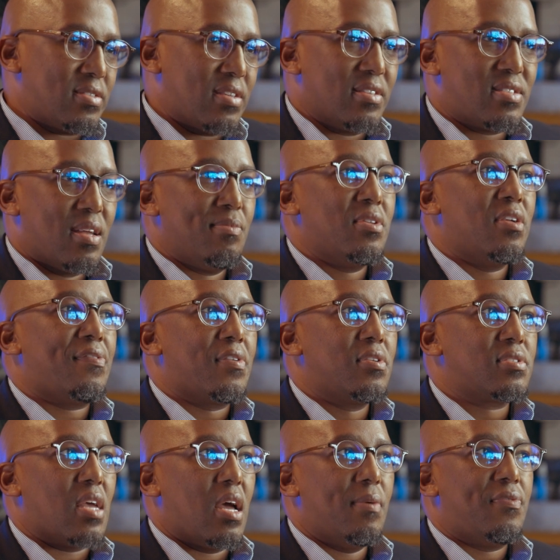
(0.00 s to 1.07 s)
It's something that
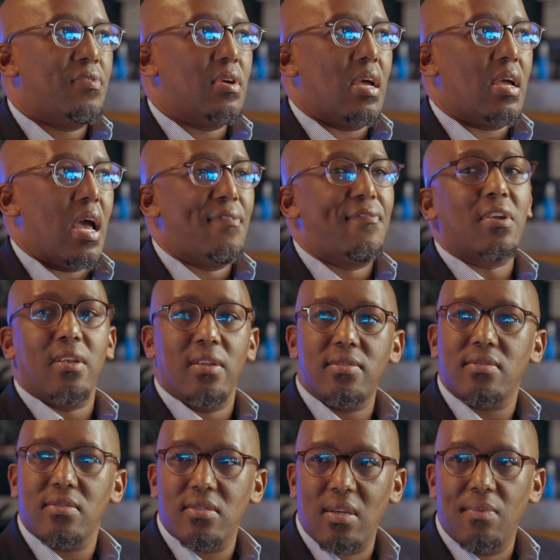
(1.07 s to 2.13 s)
feels
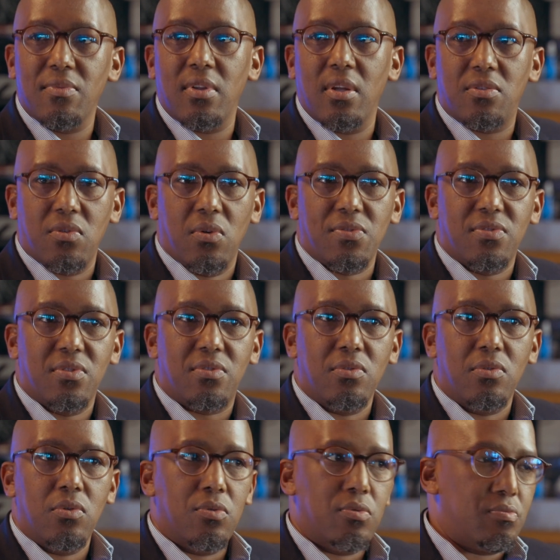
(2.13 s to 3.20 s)
effortless. Something that you also
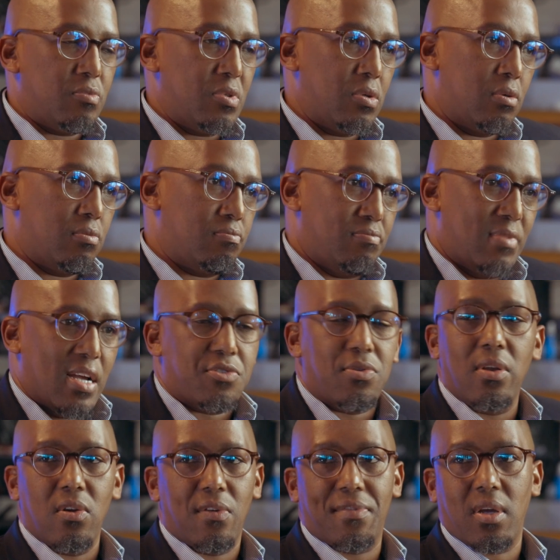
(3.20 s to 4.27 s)
do, you know,
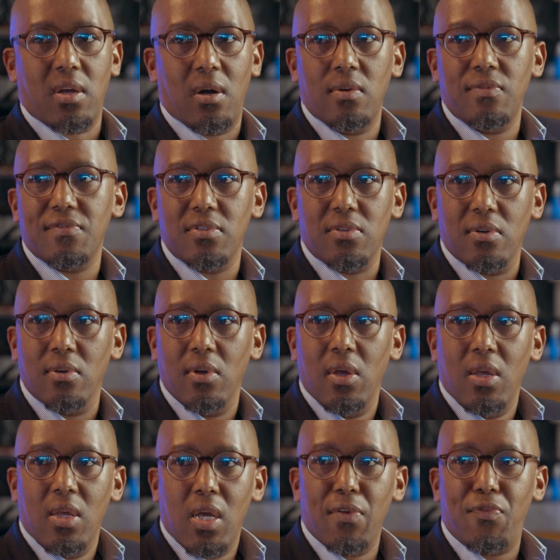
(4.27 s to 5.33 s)
naturally off the cuff. You know,
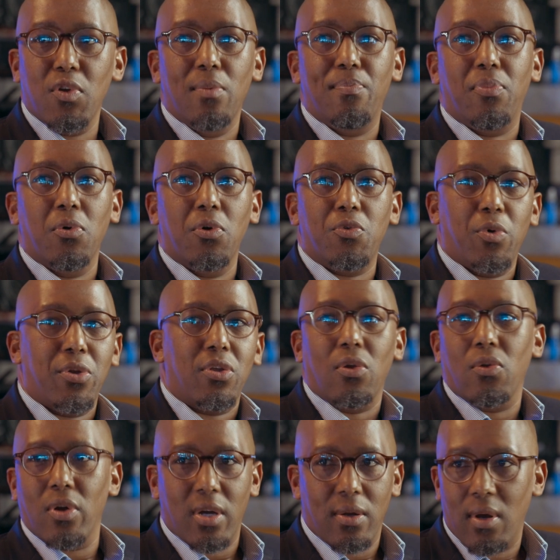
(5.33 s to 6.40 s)
if you're bored, what do
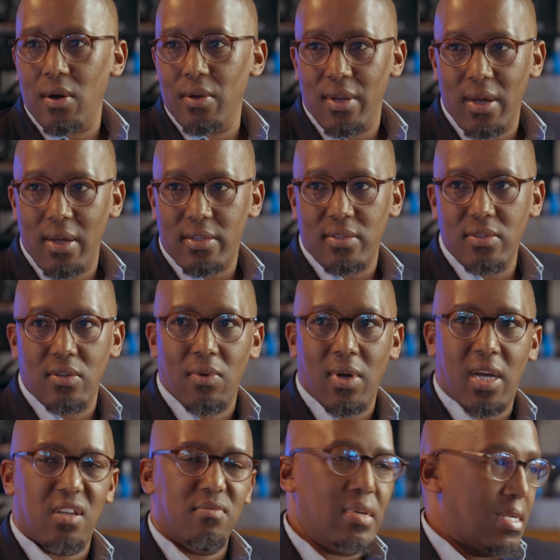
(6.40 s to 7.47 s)
you look around at? You know,
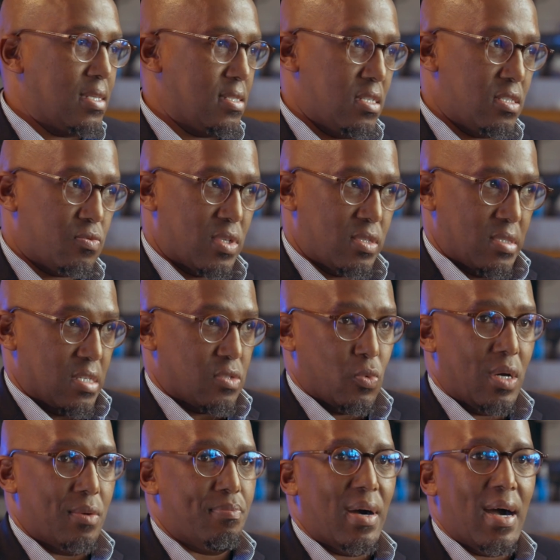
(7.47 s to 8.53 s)
what kind of magazines does
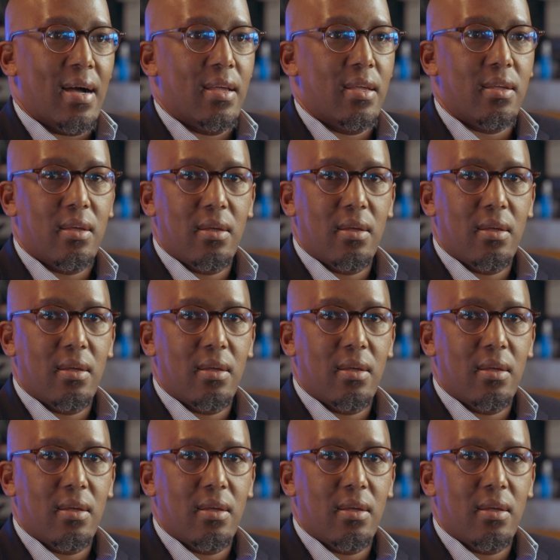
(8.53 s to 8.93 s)
one buy?